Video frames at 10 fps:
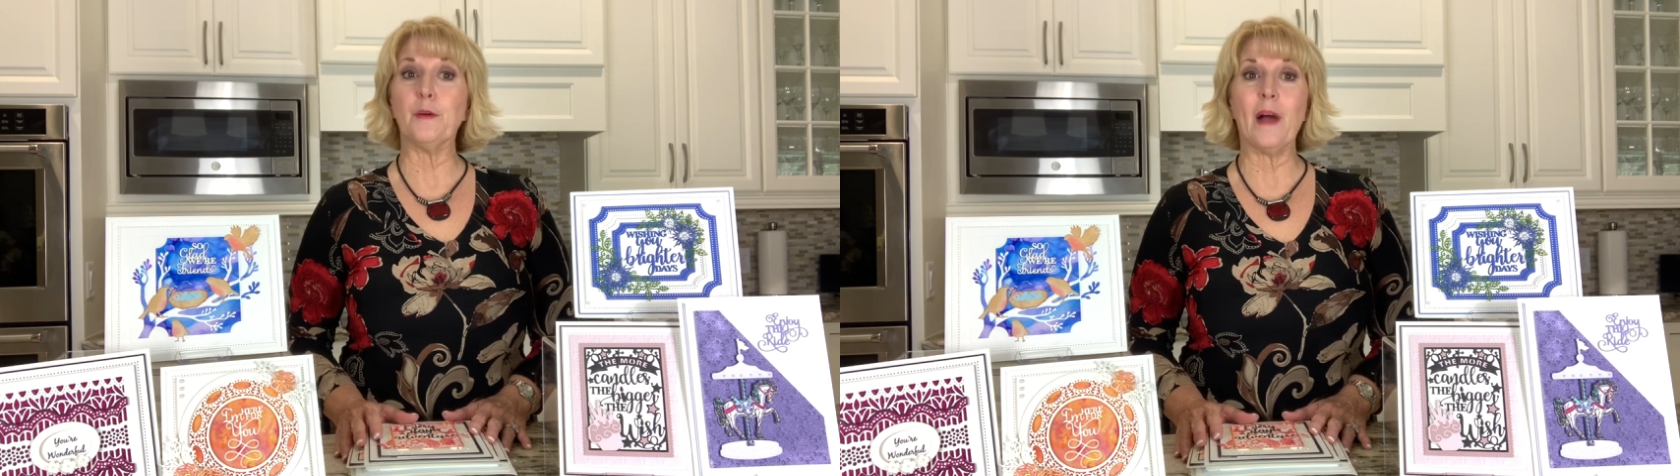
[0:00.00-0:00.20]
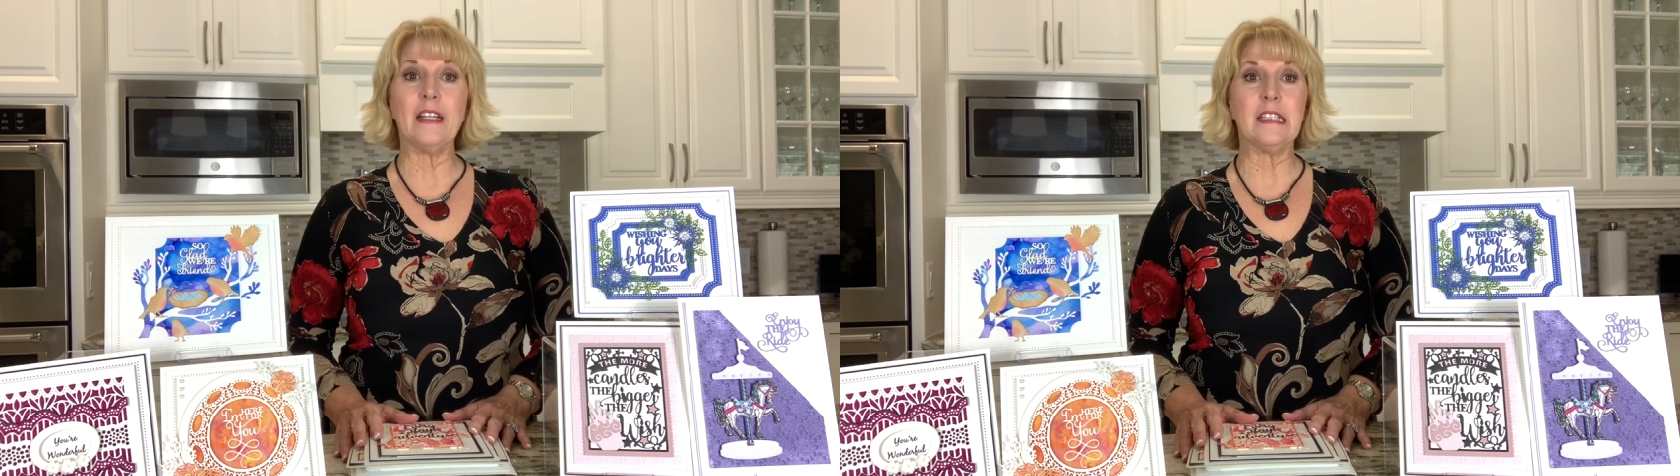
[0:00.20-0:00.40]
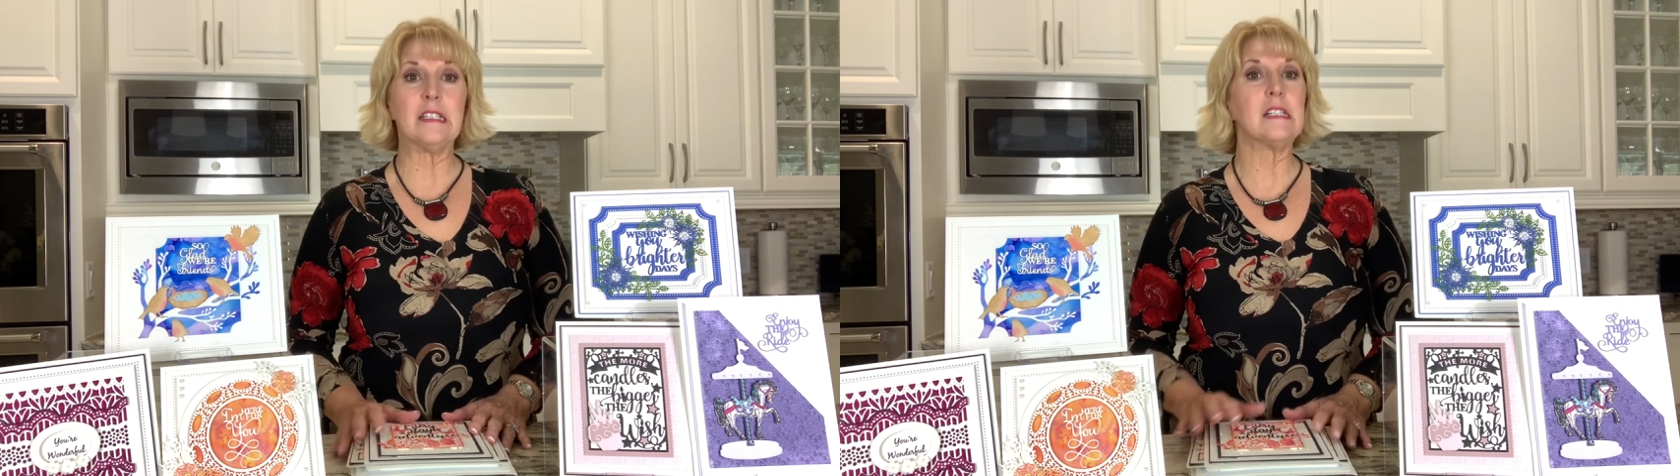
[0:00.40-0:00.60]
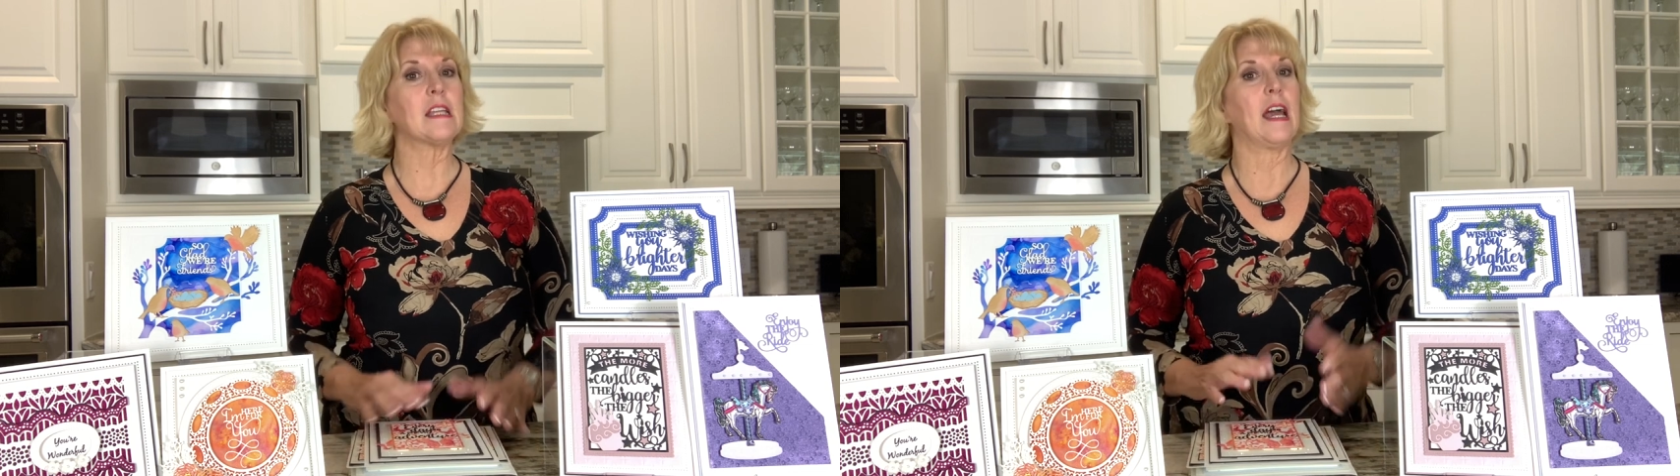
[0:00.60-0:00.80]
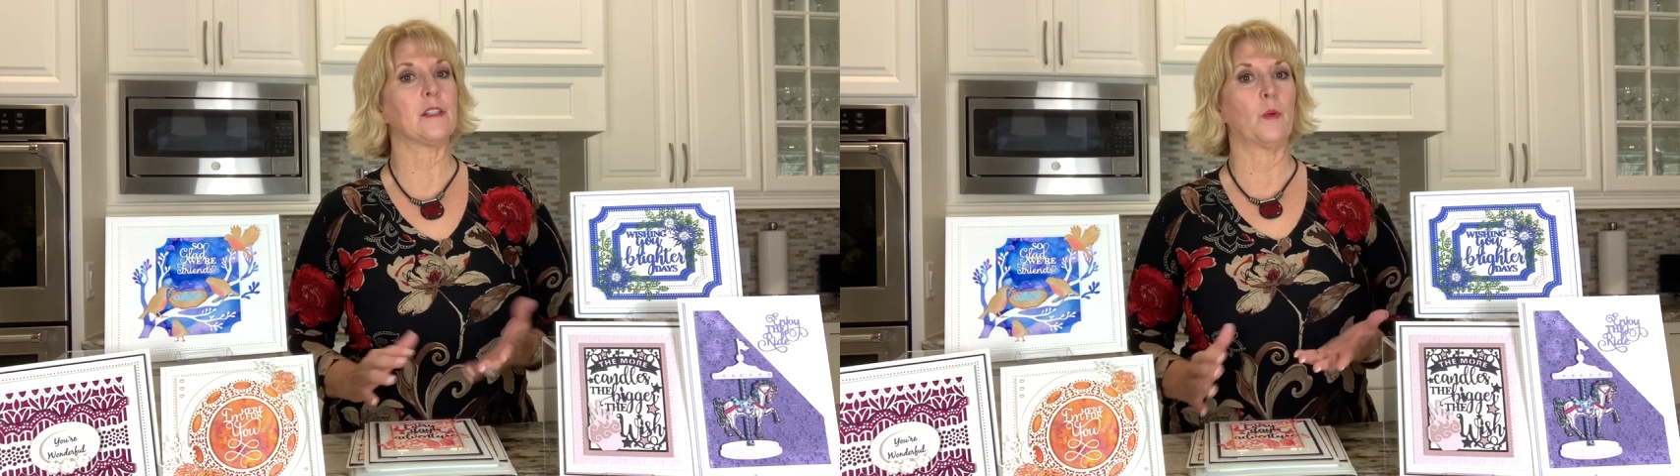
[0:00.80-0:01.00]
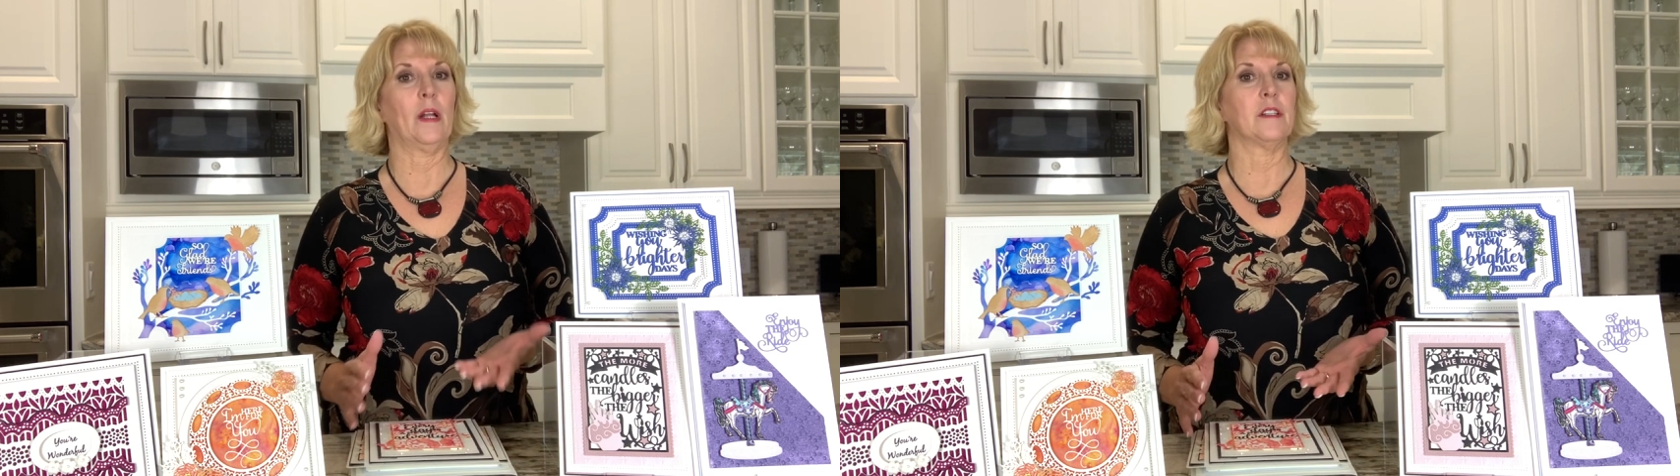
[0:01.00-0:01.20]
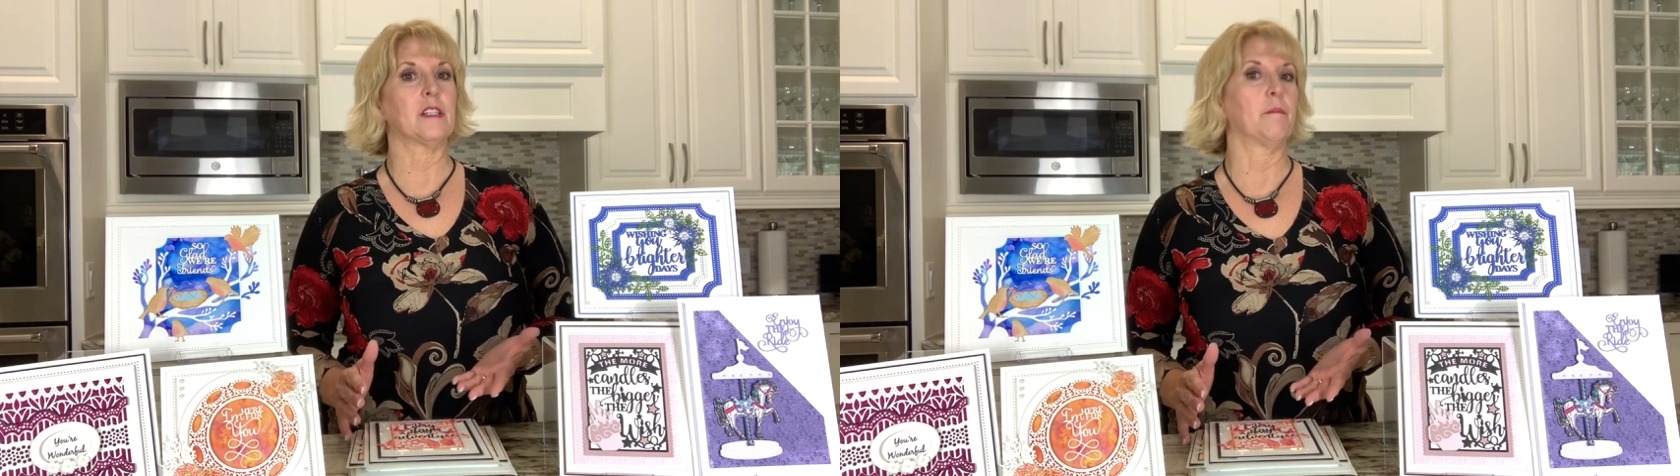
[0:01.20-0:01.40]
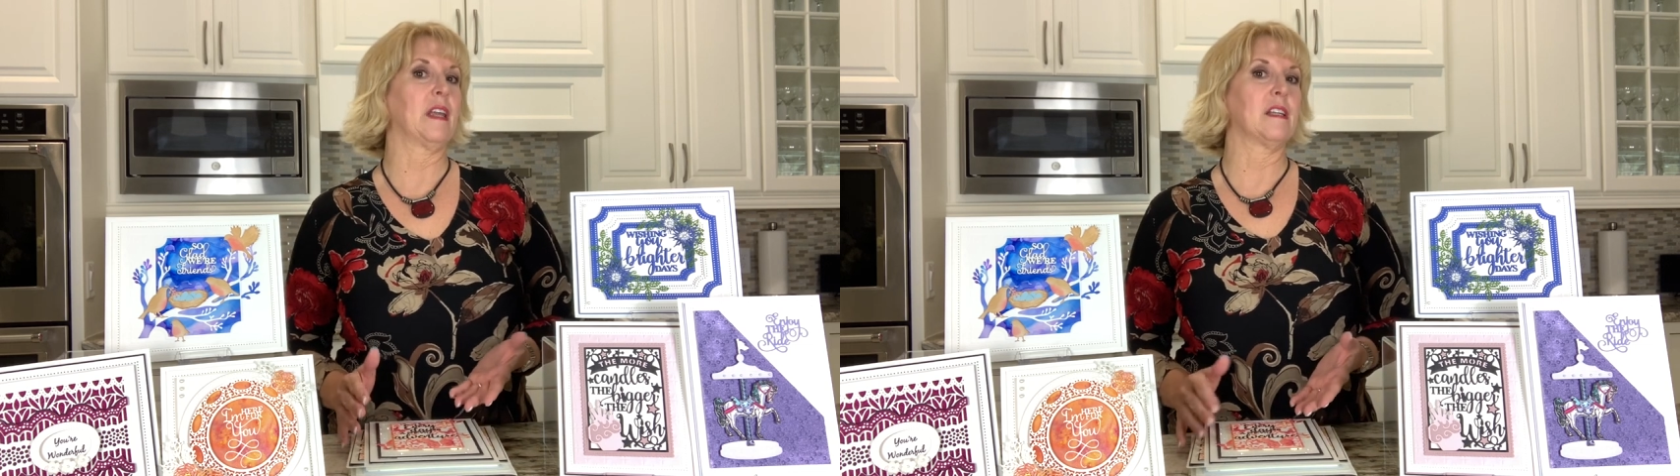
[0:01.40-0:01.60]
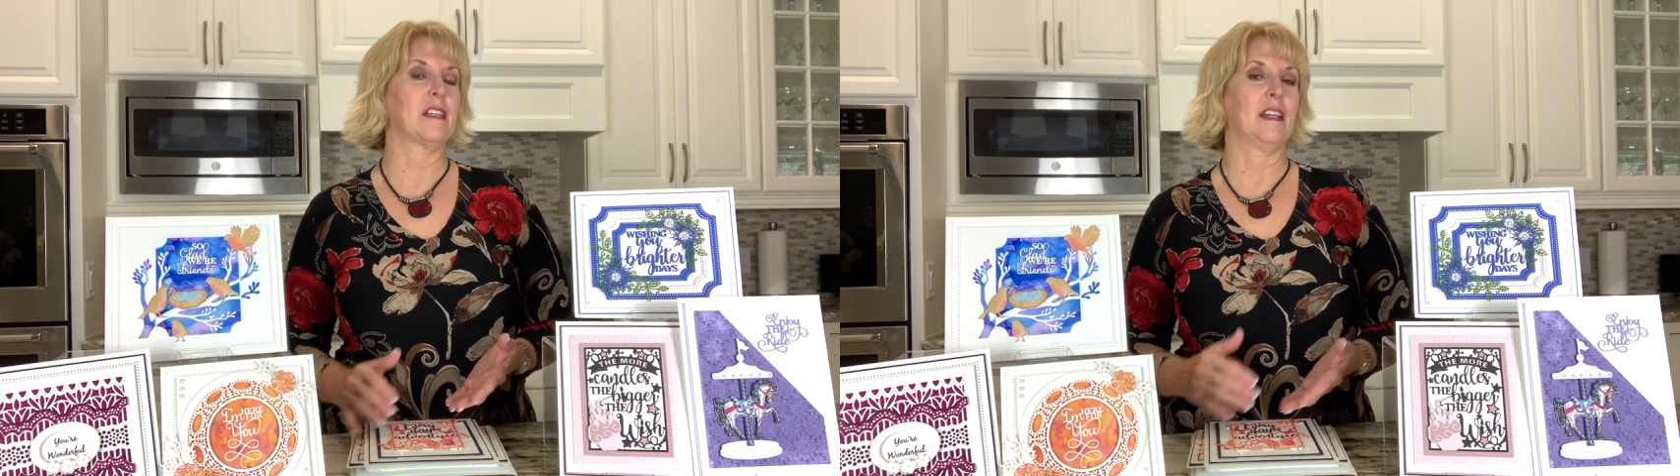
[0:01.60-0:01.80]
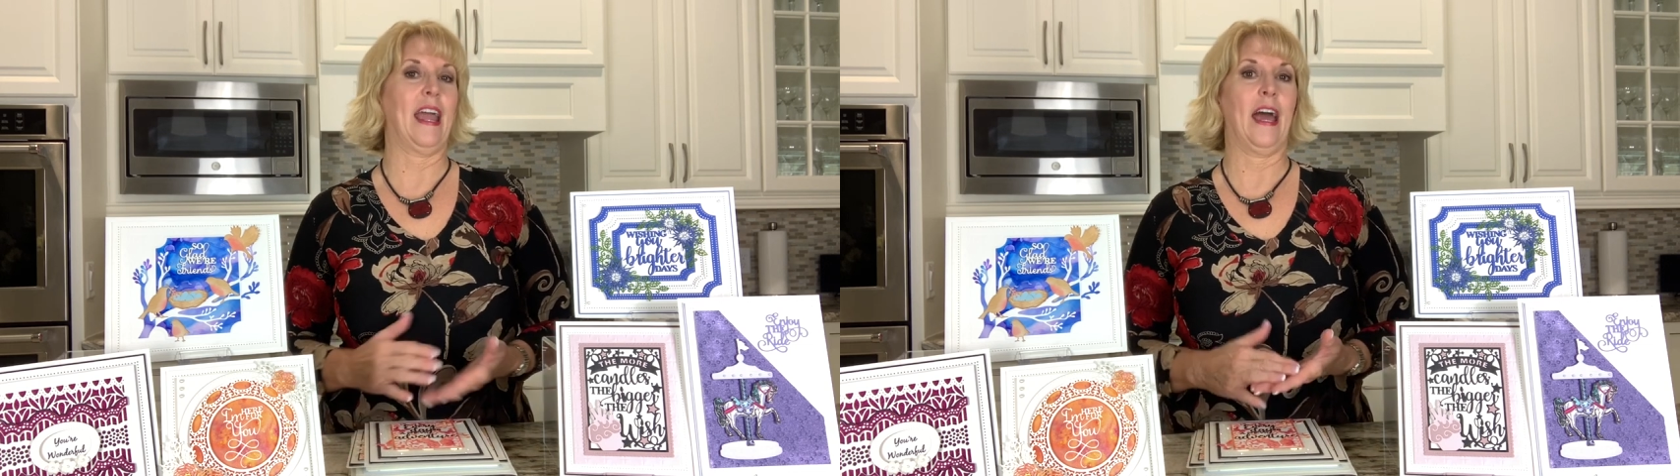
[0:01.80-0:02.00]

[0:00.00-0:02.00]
new ideas as well as some things that